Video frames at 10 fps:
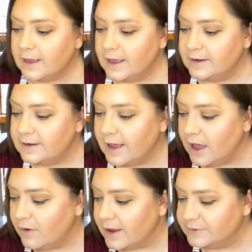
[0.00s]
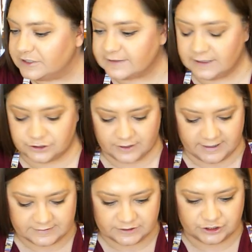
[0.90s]
And now I'm just going to try
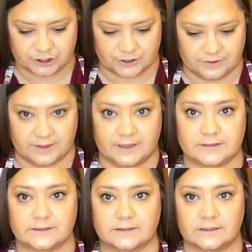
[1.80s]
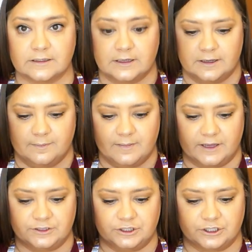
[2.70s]
to stir this
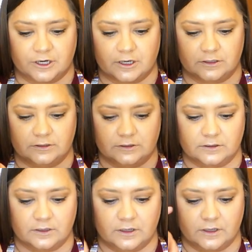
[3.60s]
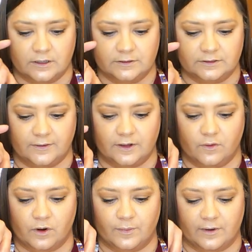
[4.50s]
mixture so it
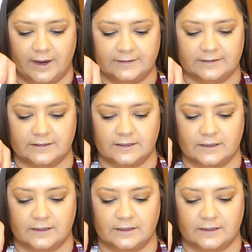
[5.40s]
incorporates